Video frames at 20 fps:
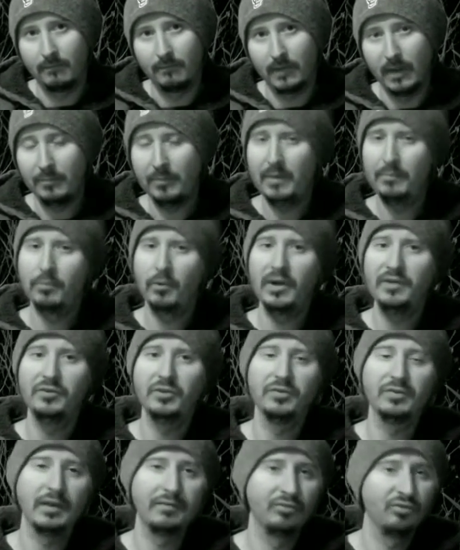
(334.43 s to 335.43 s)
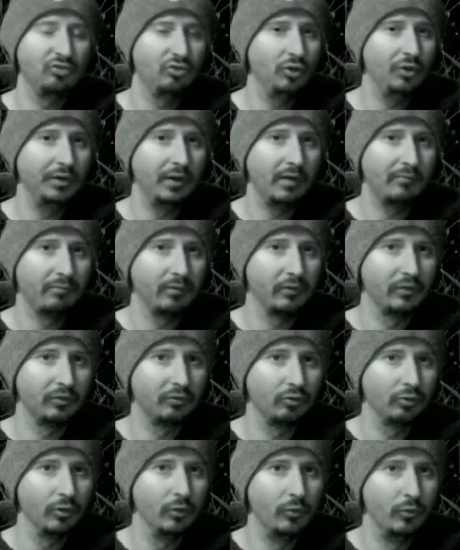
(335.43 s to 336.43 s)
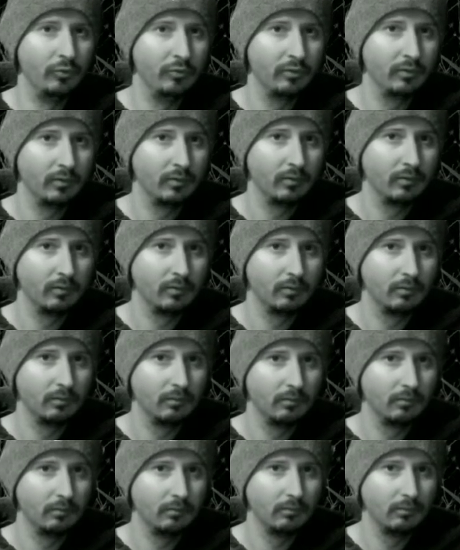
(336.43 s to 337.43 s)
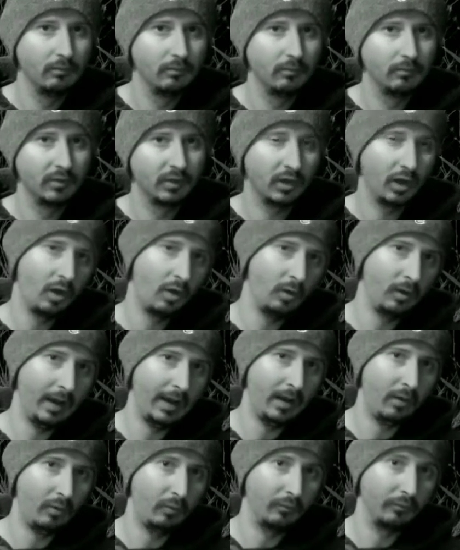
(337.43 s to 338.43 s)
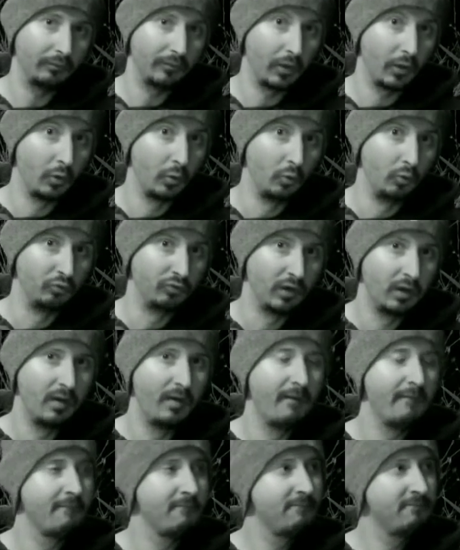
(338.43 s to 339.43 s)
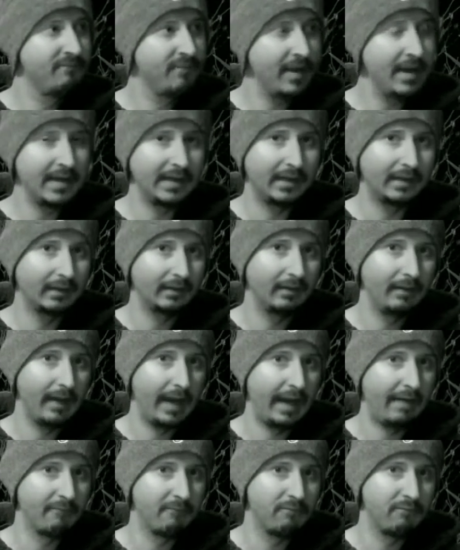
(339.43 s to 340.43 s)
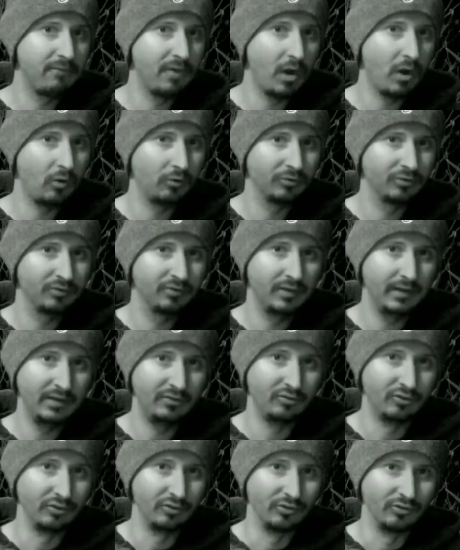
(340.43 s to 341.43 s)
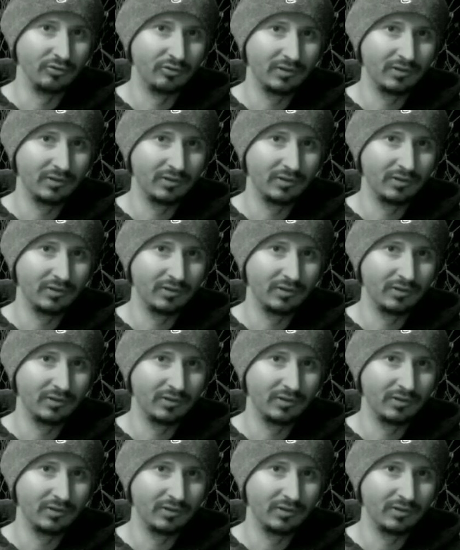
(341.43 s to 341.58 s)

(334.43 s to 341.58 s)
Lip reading: How many preachers have stood up for the truth to call out those fake and false teachers?